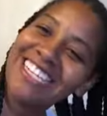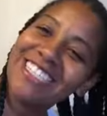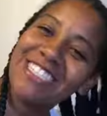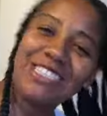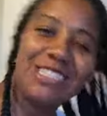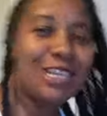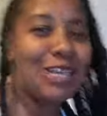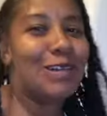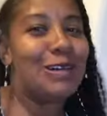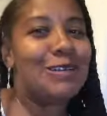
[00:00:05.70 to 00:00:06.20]

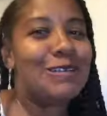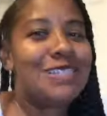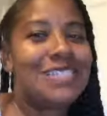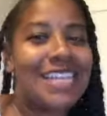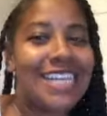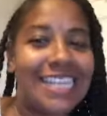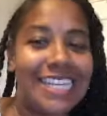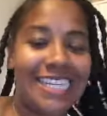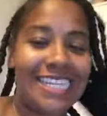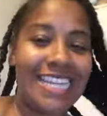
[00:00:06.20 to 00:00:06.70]
So
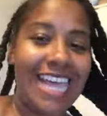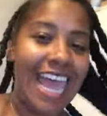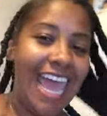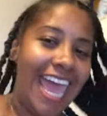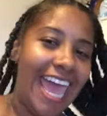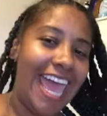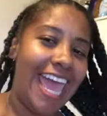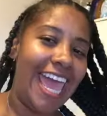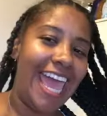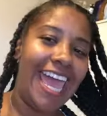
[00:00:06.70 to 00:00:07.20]

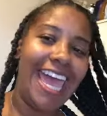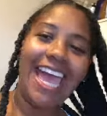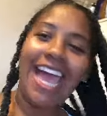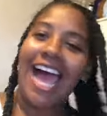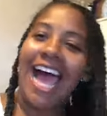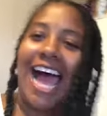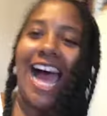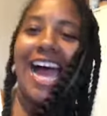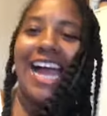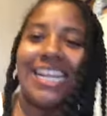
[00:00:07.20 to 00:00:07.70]
today
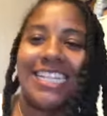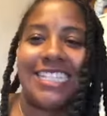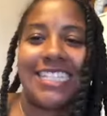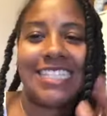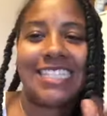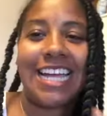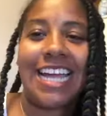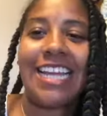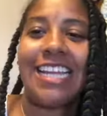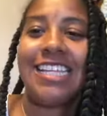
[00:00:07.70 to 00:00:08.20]
I
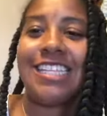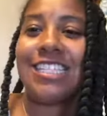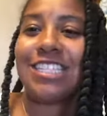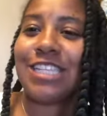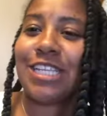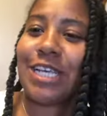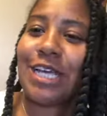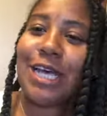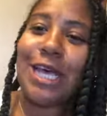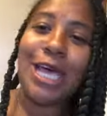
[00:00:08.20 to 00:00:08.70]
decided
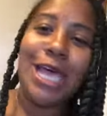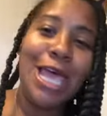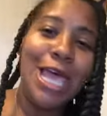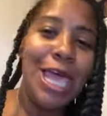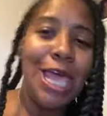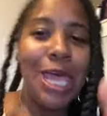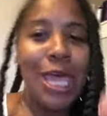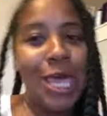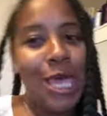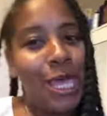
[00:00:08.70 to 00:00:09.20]
to,
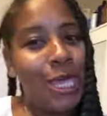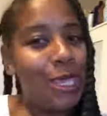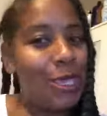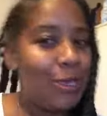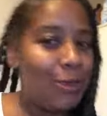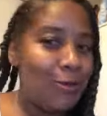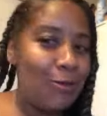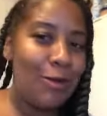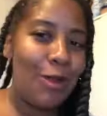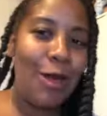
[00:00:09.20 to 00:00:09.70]

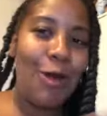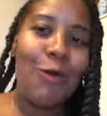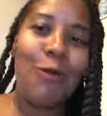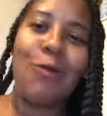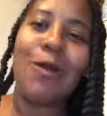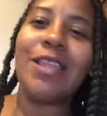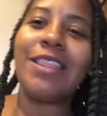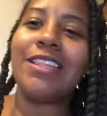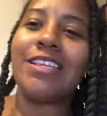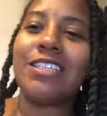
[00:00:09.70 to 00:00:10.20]
you know,
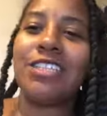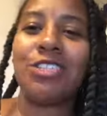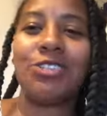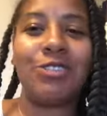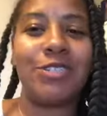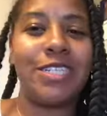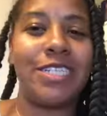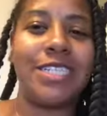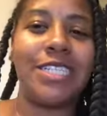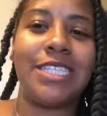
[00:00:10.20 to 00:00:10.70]
run the
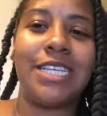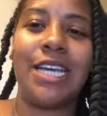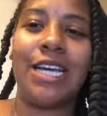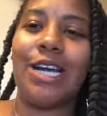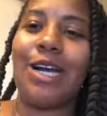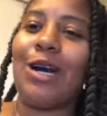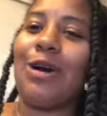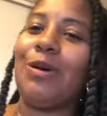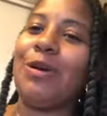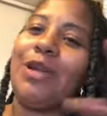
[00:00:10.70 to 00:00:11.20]
streets and
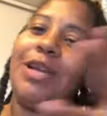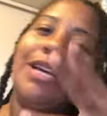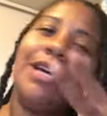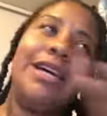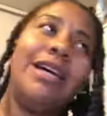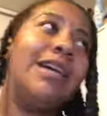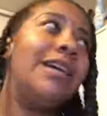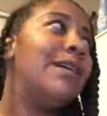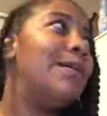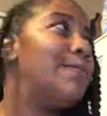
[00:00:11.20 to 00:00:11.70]
go
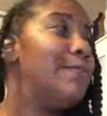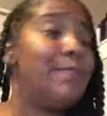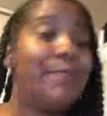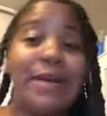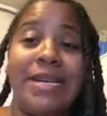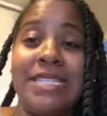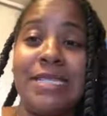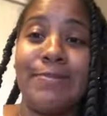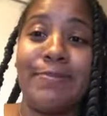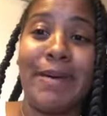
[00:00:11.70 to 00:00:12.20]
to
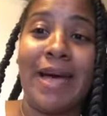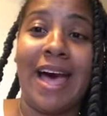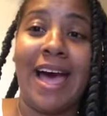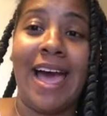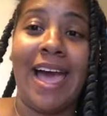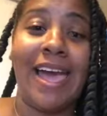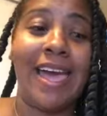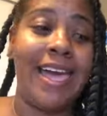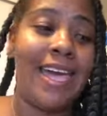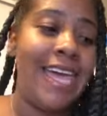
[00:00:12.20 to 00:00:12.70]
Best
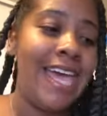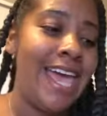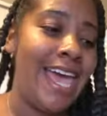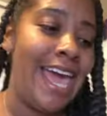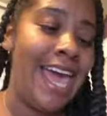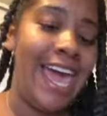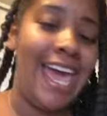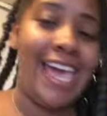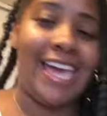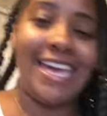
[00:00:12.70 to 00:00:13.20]
Buy
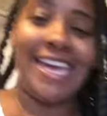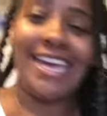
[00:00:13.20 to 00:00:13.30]
and